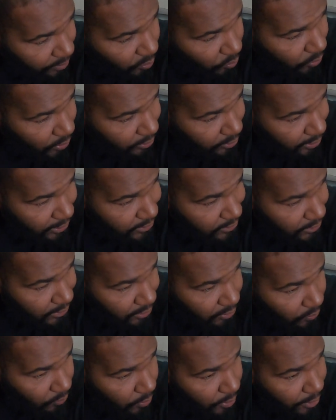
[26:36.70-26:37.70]
that'll be one less
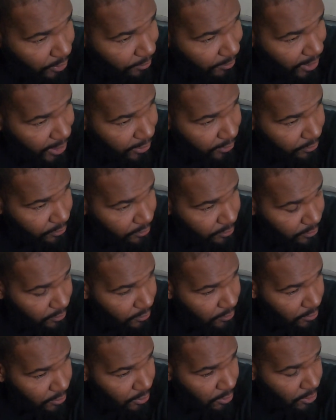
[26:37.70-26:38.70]
thing to worry about.
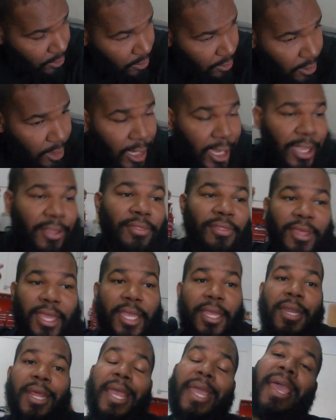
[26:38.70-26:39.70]
And
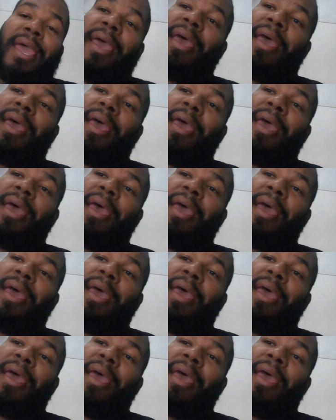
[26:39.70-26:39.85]
then I